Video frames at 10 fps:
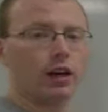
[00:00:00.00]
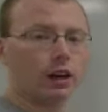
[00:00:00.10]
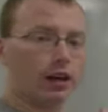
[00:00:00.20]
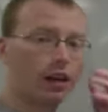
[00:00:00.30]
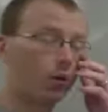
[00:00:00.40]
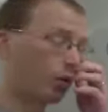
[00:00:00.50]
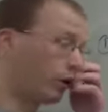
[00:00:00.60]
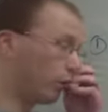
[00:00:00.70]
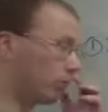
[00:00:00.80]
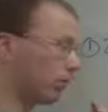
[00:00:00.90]
And again, when
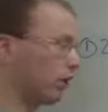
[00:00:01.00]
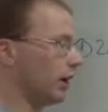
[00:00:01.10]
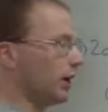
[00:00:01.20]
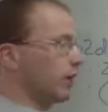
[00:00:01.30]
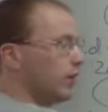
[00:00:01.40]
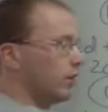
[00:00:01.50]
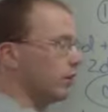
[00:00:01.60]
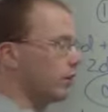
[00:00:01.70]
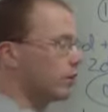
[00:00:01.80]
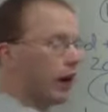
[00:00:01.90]
you're plugging these
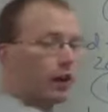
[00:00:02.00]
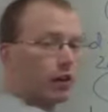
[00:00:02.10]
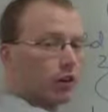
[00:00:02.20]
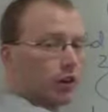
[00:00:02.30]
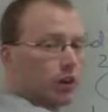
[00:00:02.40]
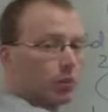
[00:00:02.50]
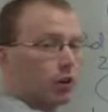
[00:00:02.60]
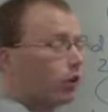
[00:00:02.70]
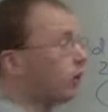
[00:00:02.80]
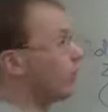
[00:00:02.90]
into check, you
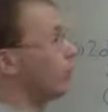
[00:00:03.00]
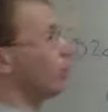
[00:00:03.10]
go to the